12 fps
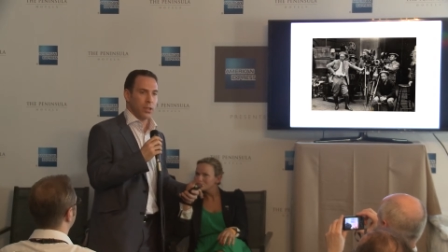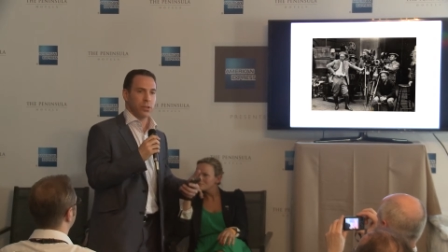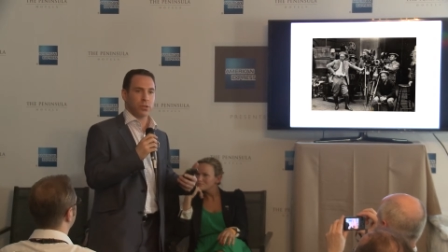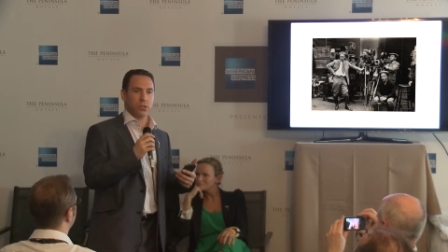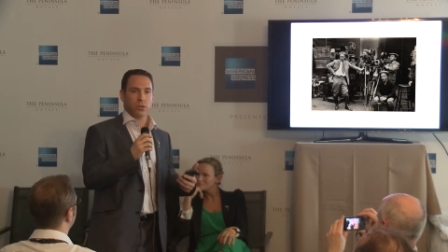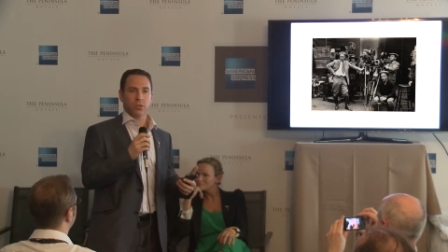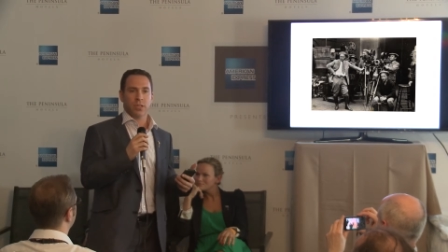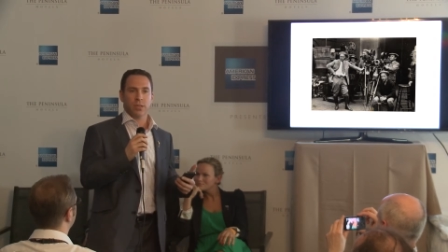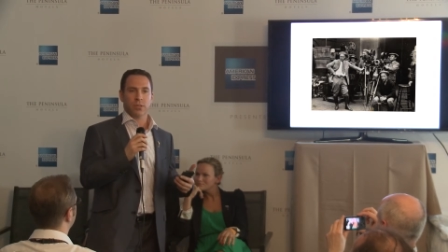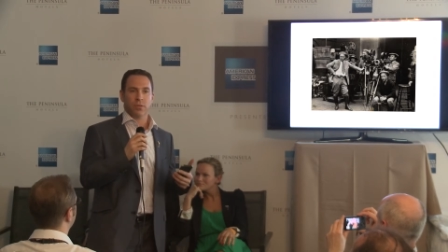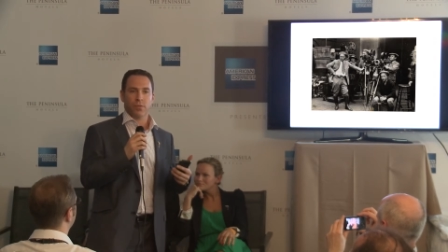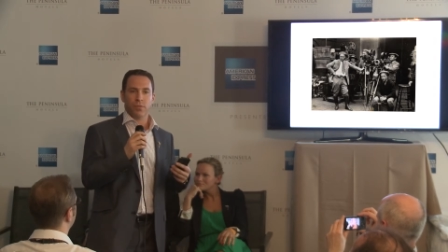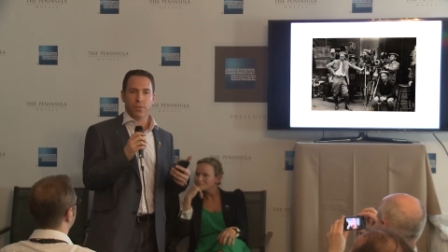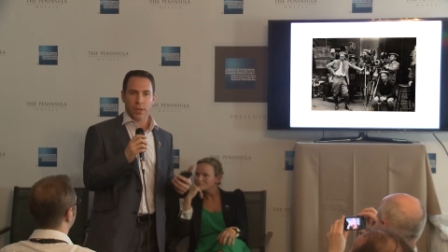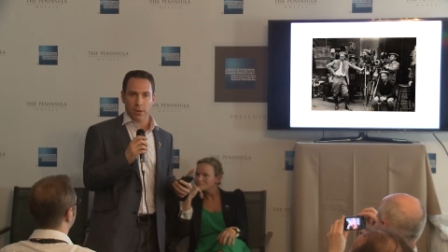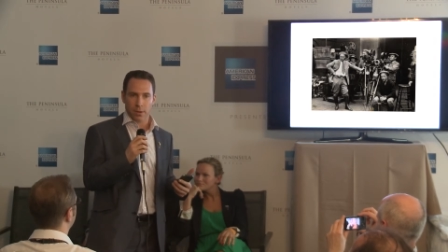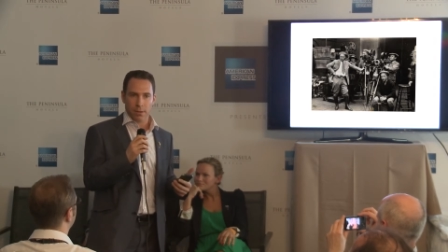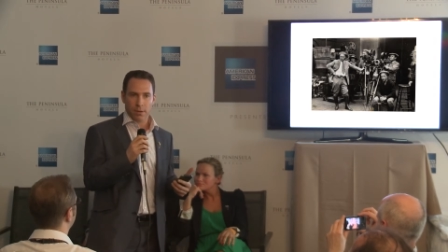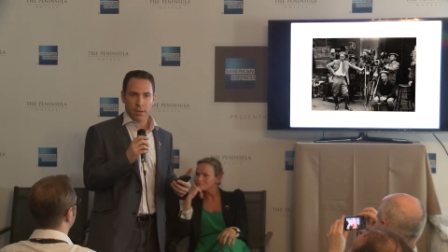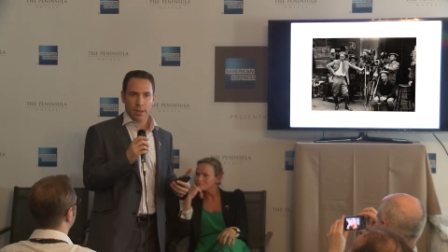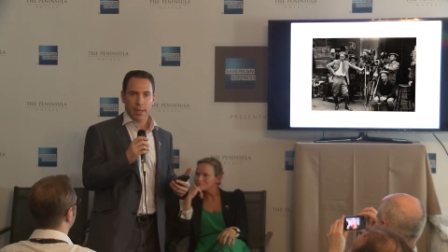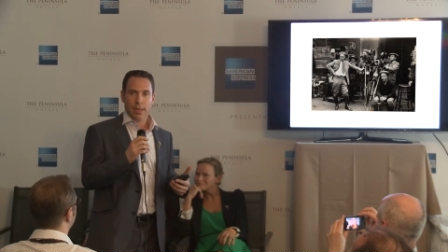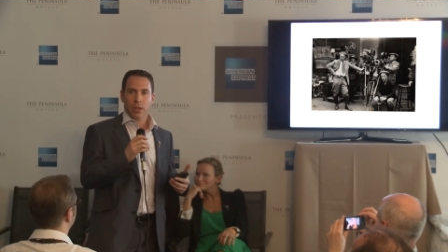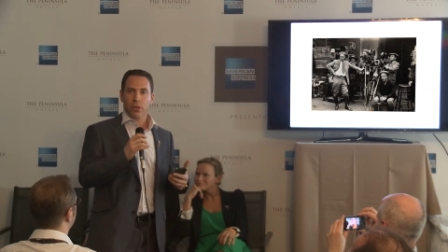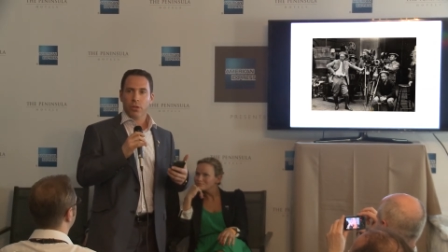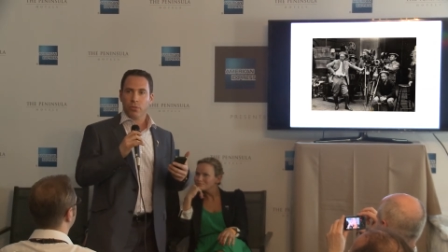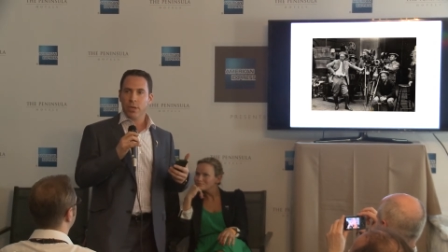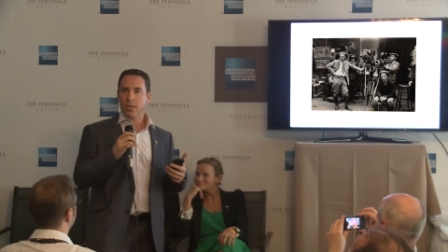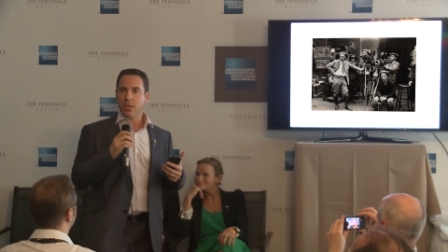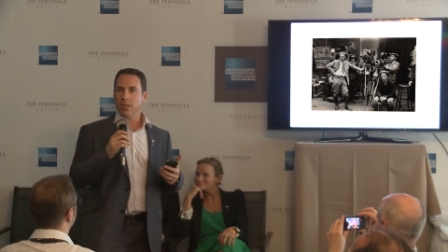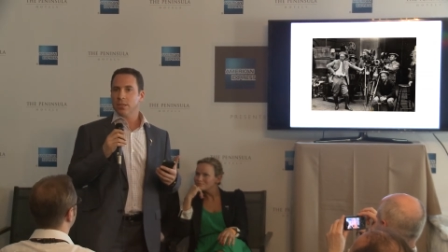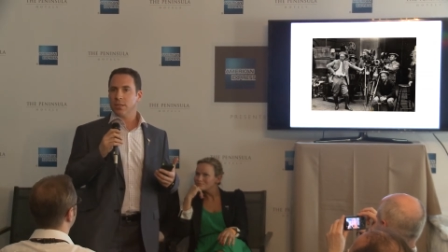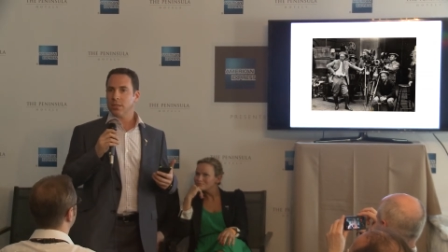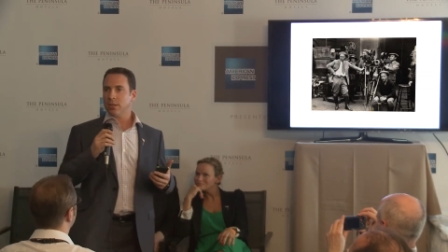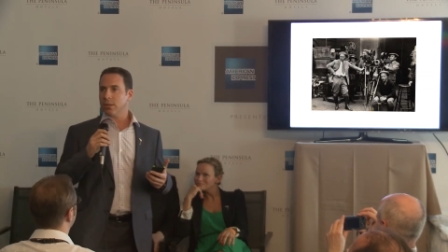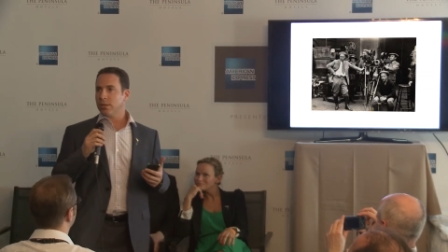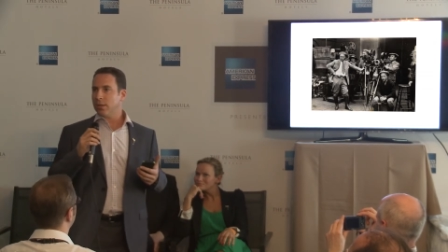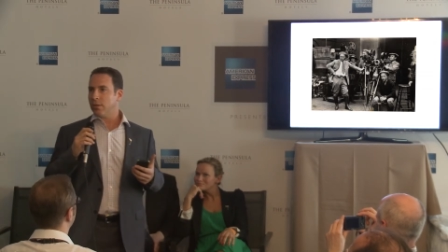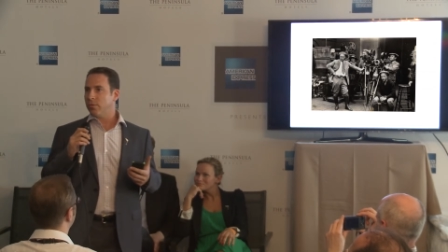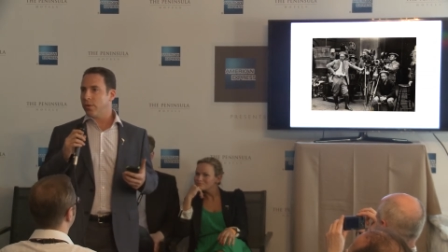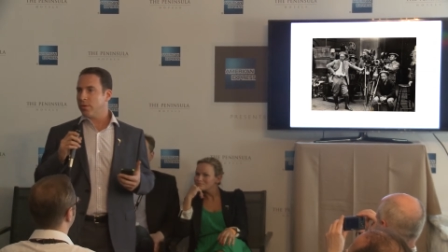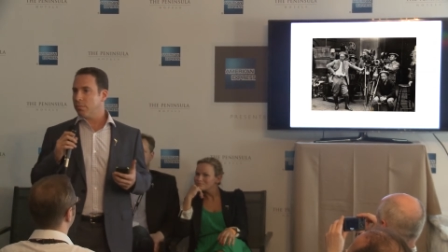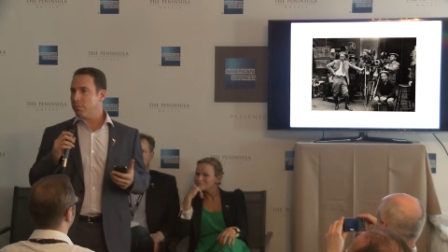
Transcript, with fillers: There's no sense of fear. three D is still a very